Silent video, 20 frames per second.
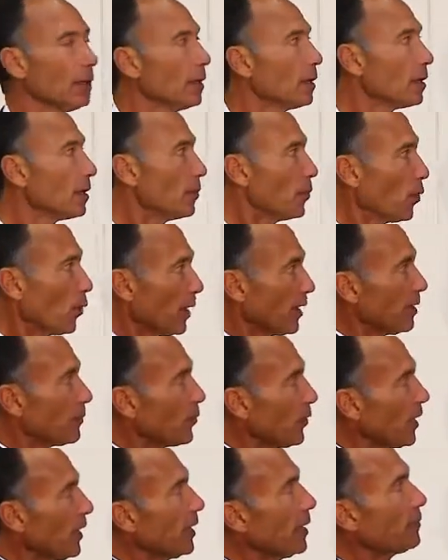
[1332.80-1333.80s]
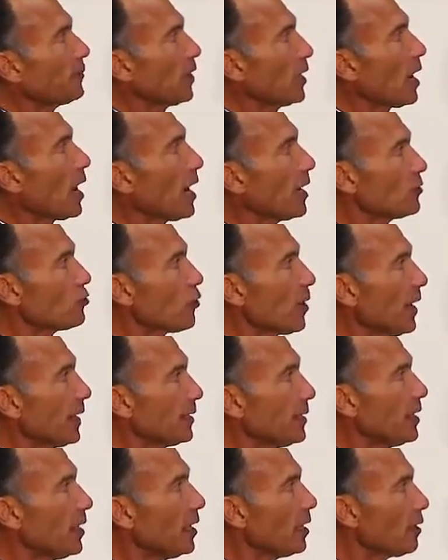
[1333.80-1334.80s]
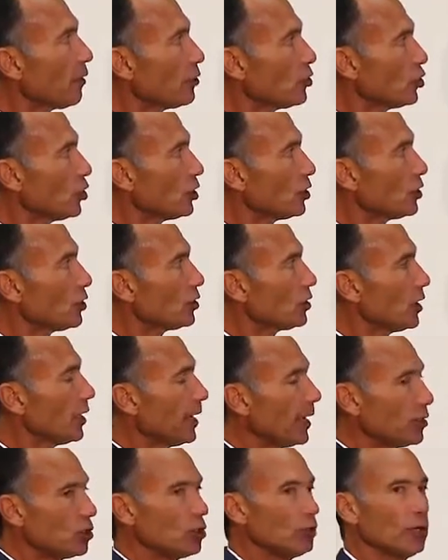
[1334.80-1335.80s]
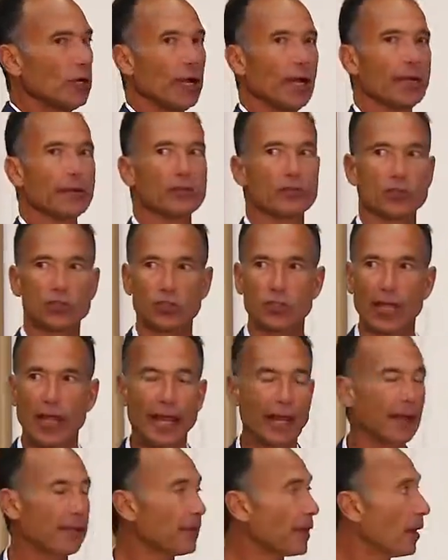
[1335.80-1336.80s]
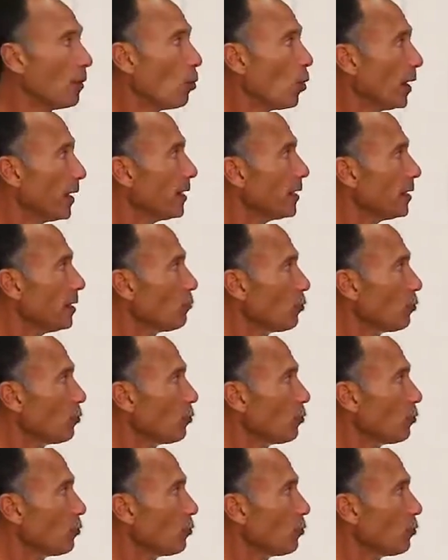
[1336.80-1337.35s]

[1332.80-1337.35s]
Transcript: The point of bringing up the contract here is just to get you to understand that what it